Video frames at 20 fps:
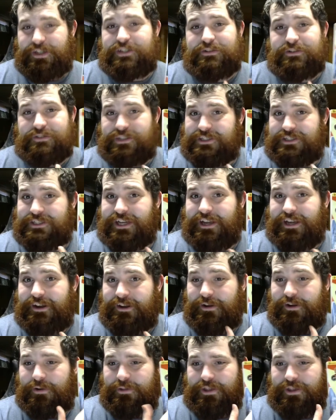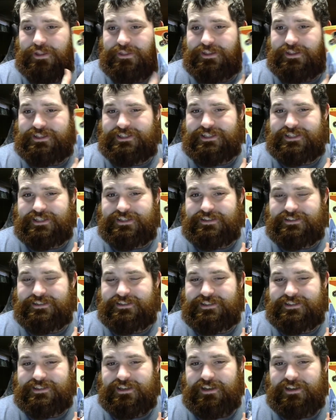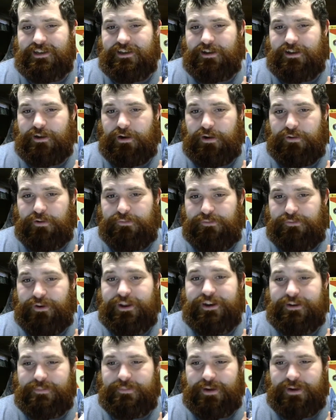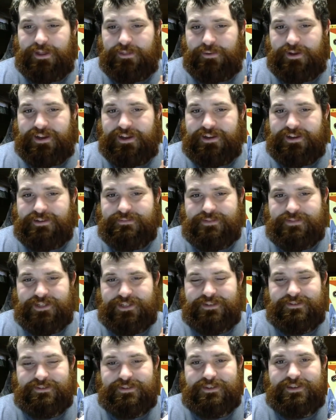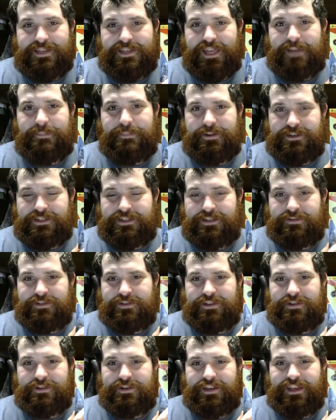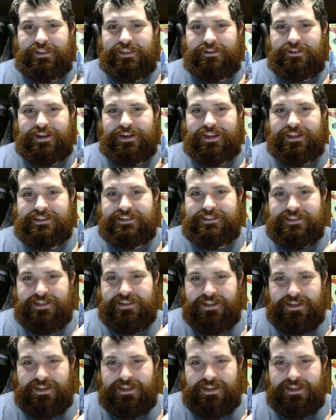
does not know that this is her friend, by the way. She can't put two and two together, I guess.